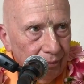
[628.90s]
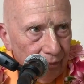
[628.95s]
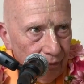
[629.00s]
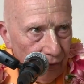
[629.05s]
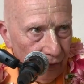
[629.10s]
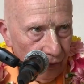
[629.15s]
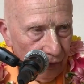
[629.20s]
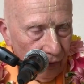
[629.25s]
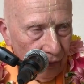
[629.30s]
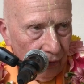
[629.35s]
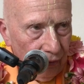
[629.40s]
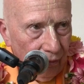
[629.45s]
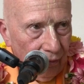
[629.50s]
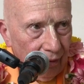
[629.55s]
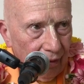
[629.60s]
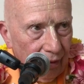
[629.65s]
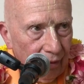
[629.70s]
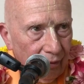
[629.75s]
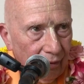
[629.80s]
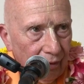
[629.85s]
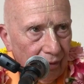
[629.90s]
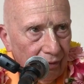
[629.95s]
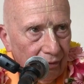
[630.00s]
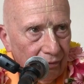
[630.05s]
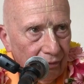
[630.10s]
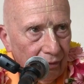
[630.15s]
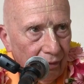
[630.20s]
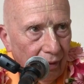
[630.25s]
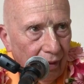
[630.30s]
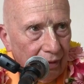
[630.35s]
to do in order
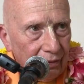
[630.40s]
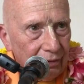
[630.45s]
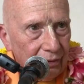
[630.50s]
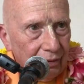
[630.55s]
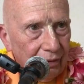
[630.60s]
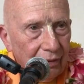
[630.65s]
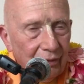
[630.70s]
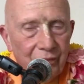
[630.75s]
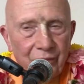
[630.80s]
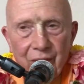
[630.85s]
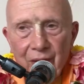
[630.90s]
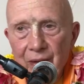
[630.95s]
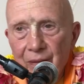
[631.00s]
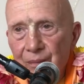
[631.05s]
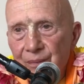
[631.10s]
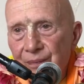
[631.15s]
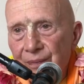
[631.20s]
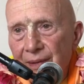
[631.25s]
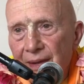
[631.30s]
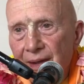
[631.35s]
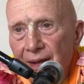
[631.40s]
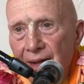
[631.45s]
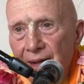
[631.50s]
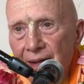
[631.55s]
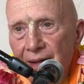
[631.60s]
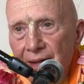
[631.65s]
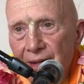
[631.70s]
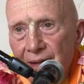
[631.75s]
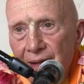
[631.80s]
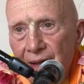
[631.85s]
for us to develop
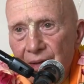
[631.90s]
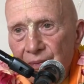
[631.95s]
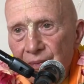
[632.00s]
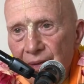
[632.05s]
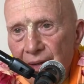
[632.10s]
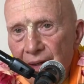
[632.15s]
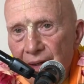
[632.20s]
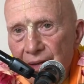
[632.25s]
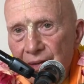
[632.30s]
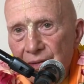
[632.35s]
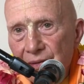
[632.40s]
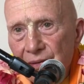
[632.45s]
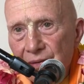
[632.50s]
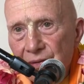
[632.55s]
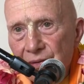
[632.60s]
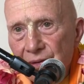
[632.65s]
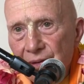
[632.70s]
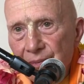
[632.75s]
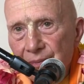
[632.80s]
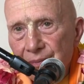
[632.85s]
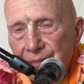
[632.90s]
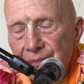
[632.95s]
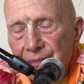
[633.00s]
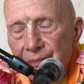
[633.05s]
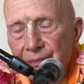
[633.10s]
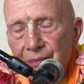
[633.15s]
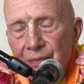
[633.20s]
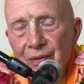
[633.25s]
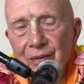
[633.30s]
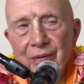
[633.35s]
that relationship
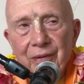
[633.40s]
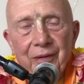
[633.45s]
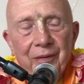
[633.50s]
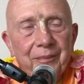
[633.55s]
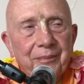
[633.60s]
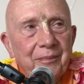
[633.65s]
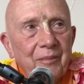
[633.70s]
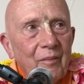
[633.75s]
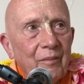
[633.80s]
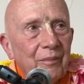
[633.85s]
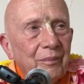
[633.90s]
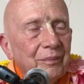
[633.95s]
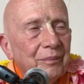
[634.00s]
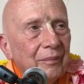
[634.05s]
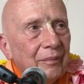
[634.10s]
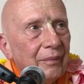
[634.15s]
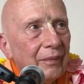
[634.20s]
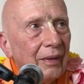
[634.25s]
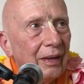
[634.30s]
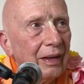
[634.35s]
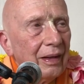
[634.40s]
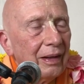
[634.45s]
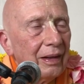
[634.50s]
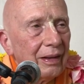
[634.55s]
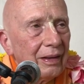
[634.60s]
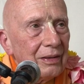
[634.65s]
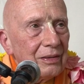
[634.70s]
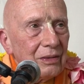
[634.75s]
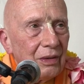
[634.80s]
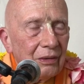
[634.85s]
with Him.
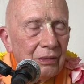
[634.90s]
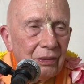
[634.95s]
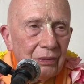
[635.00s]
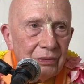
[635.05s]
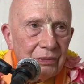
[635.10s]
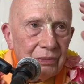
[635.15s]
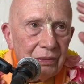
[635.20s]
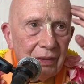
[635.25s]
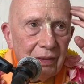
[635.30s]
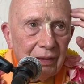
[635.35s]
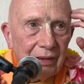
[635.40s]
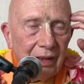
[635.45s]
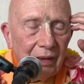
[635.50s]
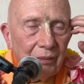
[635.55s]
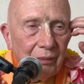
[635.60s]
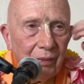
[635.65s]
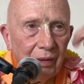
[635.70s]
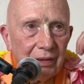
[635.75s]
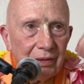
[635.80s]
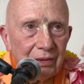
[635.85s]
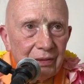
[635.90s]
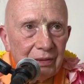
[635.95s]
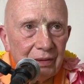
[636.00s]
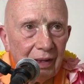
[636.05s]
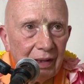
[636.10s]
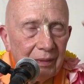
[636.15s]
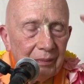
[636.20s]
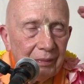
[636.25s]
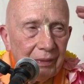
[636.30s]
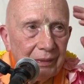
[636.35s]
So you'll see in that one
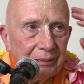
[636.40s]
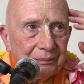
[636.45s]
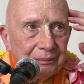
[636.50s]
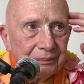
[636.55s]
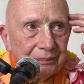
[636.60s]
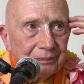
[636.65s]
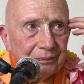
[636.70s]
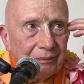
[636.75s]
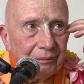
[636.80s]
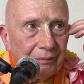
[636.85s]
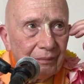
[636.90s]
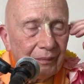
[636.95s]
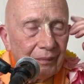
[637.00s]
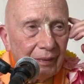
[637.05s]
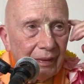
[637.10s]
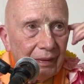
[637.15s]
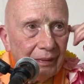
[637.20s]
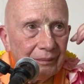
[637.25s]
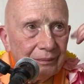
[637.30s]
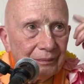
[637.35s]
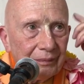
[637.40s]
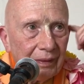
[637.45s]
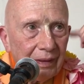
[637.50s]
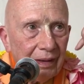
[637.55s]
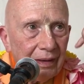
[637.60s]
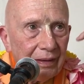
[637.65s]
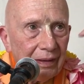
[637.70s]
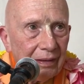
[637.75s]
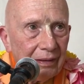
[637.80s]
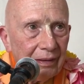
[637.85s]
statement,
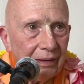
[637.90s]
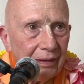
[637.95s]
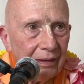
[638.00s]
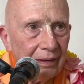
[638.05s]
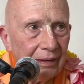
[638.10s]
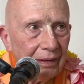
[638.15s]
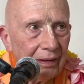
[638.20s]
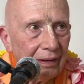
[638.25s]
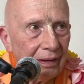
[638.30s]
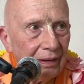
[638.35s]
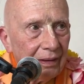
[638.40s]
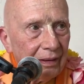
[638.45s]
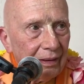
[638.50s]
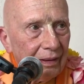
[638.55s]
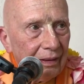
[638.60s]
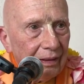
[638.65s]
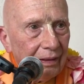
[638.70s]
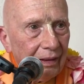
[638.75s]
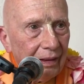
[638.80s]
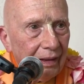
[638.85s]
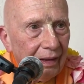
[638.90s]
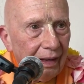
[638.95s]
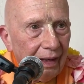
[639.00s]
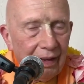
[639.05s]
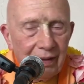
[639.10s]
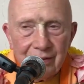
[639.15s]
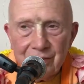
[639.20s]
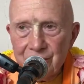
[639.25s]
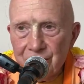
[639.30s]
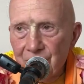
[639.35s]
and they
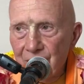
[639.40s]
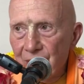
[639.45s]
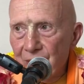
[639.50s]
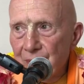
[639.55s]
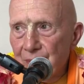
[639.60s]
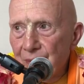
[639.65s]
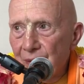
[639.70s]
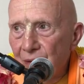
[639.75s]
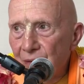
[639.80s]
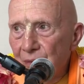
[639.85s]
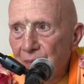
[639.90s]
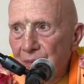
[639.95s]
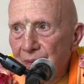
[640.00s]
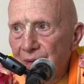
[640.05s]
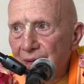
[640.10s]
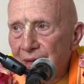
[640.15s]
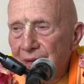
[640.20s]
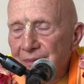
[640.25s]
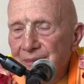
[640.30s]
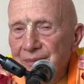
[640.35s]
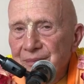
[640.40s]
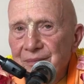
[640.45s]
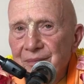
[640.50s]
asked Srila Prabhupada,